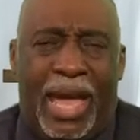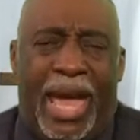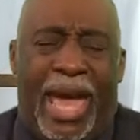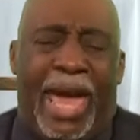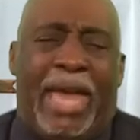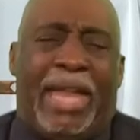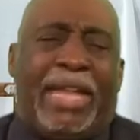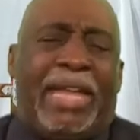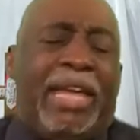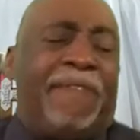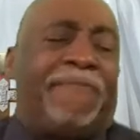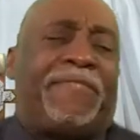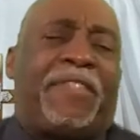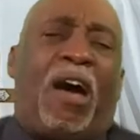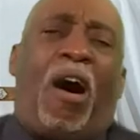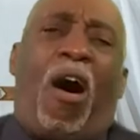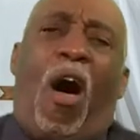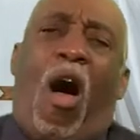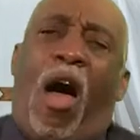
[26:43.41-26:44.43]
And if
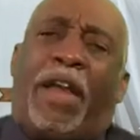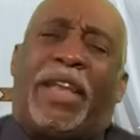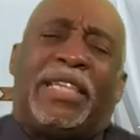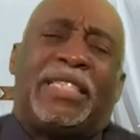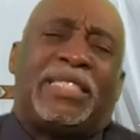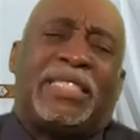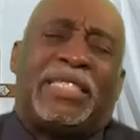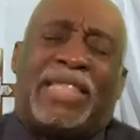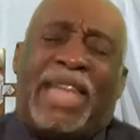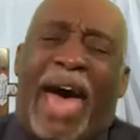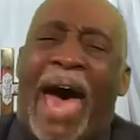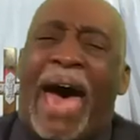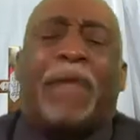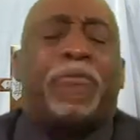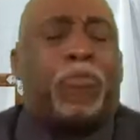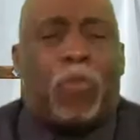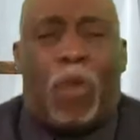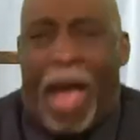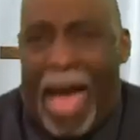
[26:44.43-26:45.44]
the heart is
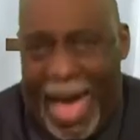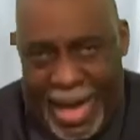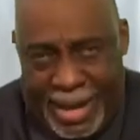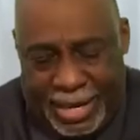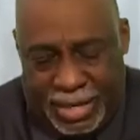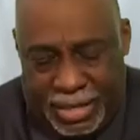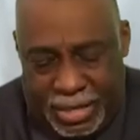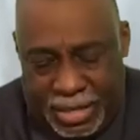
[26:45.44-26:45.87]
not right,